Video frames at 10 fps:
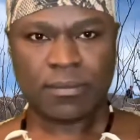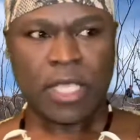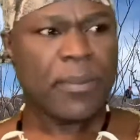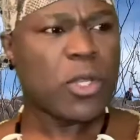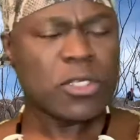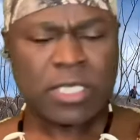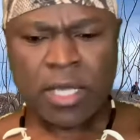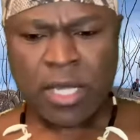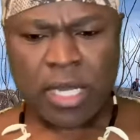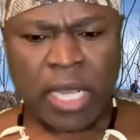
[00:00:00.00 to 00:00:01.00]
Because
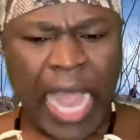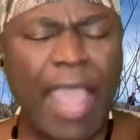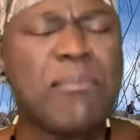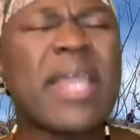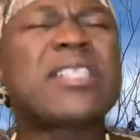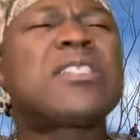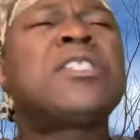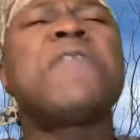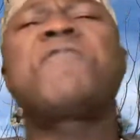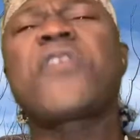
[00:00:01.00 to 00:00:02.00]
I met
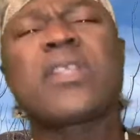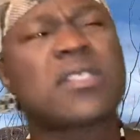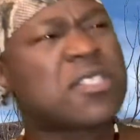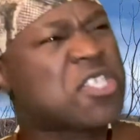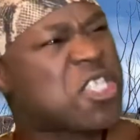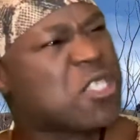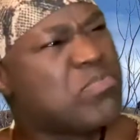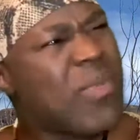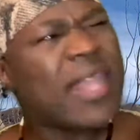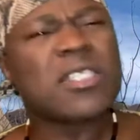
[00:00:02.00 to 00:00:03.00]
different
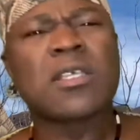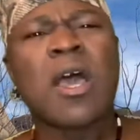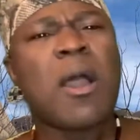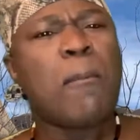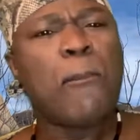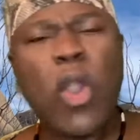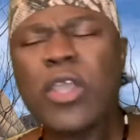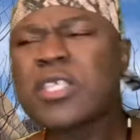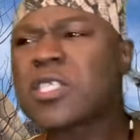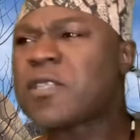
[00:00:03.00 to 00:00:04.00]
smart
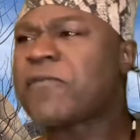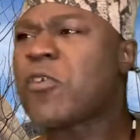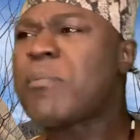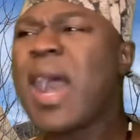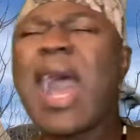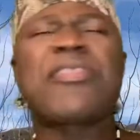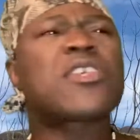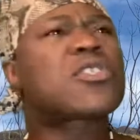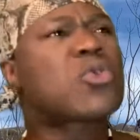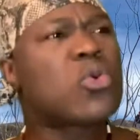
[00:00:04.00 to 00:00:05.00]
boys from
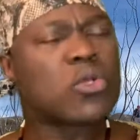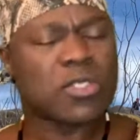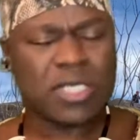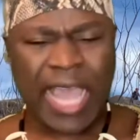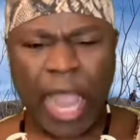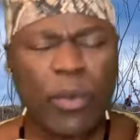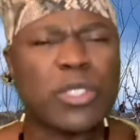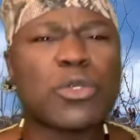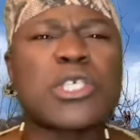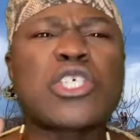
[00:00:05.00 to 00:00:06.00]
other schools. I
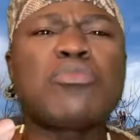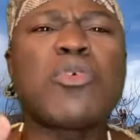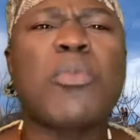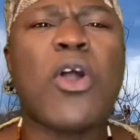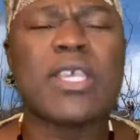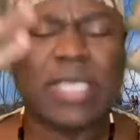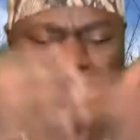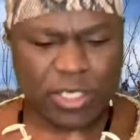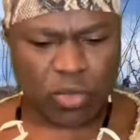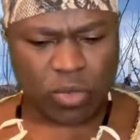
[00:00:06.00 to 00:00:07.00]
went to Kisumu Boys High
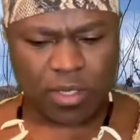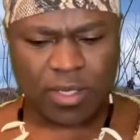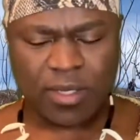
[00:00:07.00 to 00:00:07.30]
School.